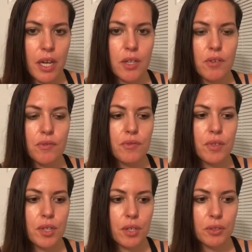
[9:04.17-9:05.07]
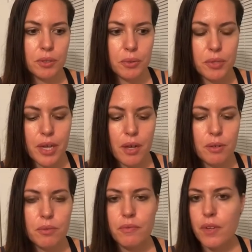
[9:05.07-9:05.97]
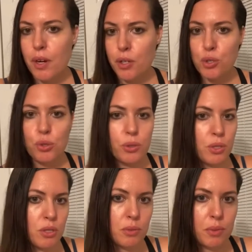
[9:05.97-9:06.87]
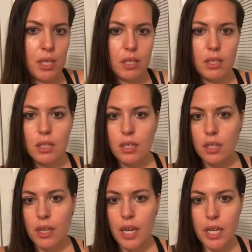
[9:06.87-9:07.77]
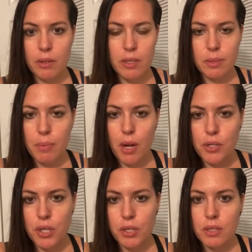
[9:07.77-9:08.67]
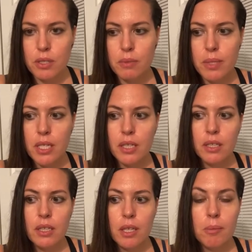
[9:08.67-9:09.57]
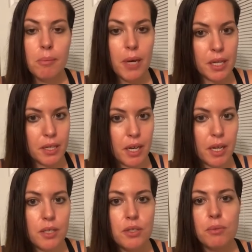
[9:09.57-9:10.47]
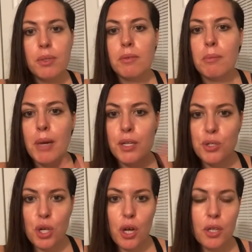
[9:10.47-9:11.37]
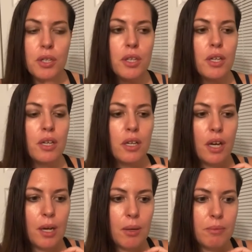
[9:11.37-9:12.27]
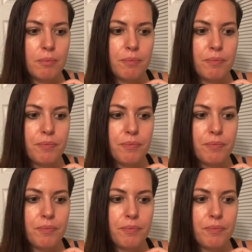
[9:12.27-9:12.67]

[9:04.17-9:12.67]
kind of close out. Very short and sweet Aries project this week, but I do wanna remind y'all, um,